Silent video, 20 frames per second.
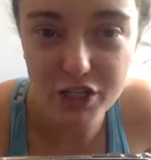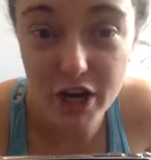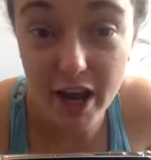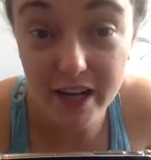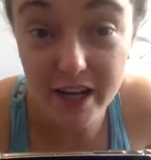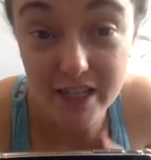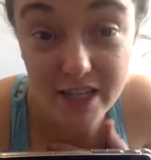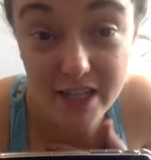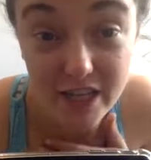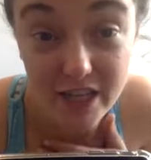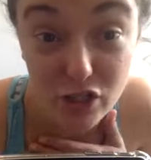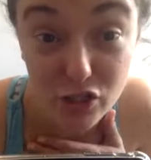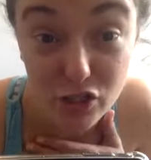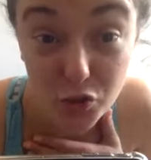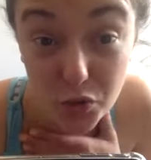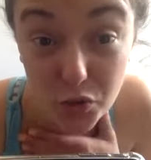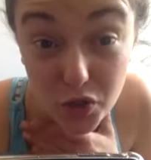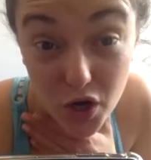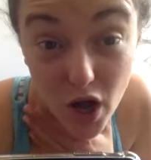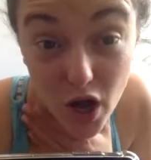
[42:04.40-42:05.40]
yet, this is
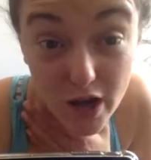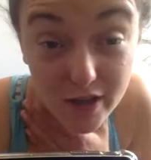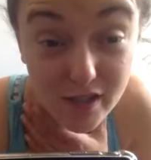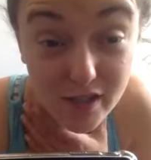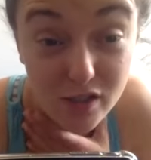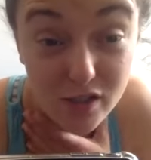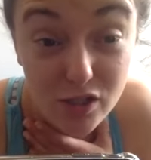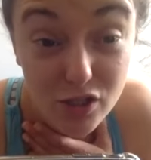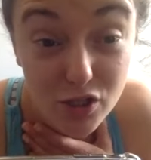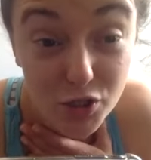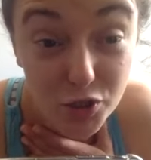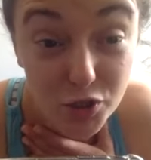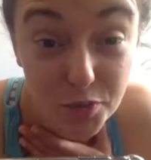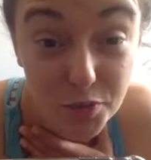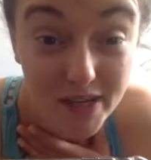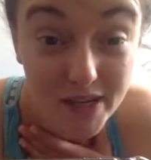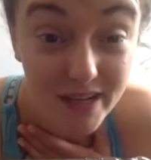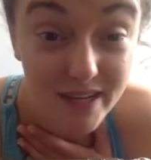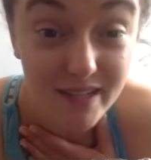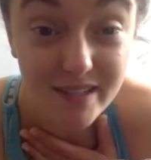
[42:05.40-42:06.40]
your last two
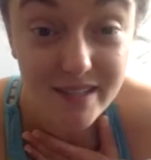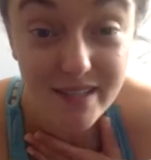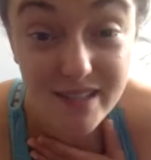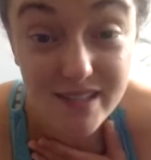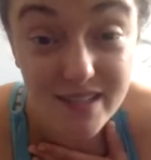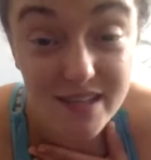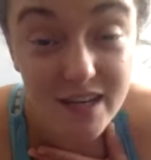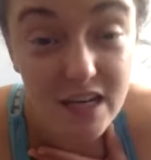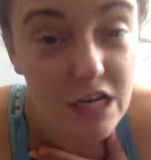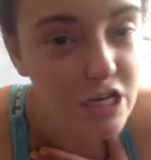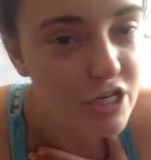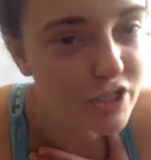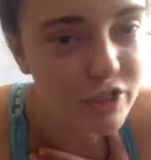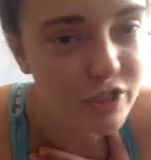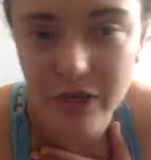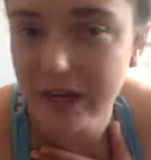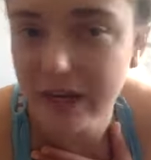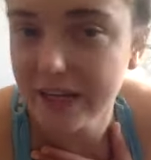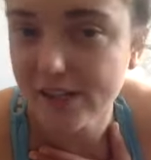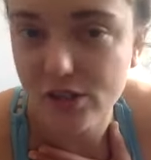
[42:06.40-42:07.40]
minutes.
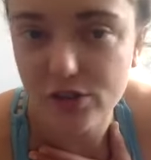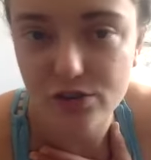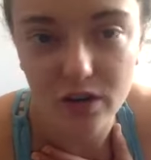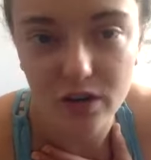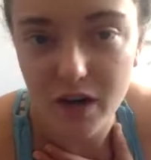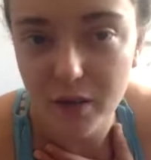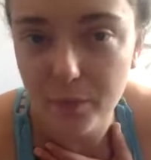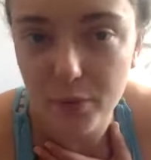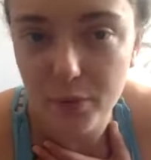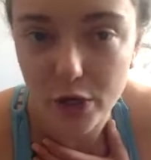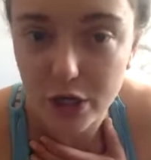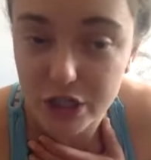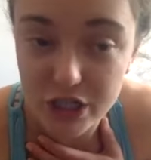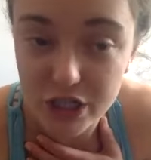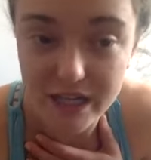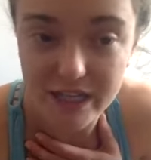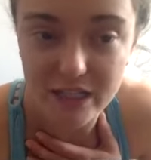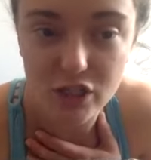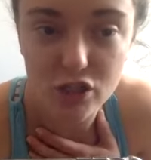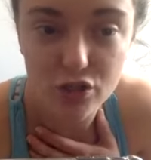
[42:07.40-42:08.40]
So let's try push,
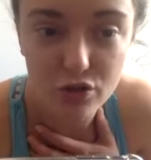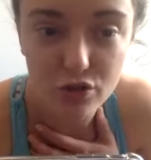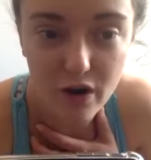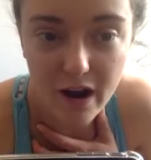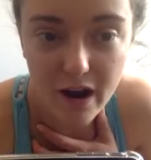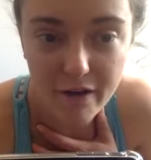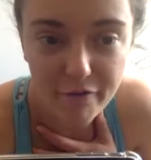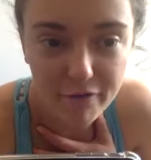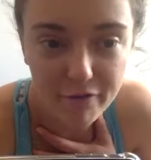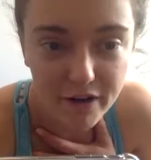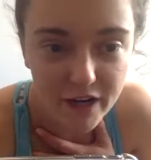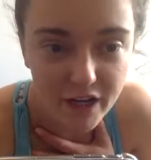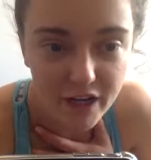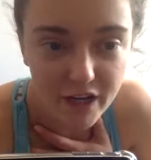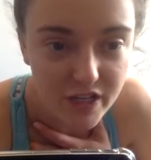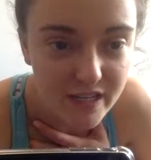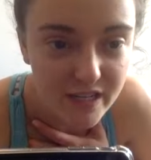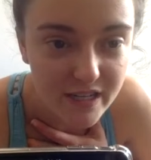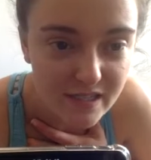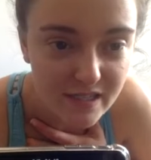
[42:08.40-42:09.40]
let's try finish
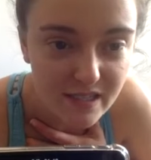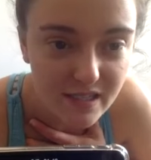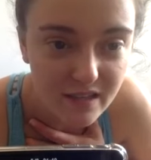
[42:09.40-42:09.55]
it.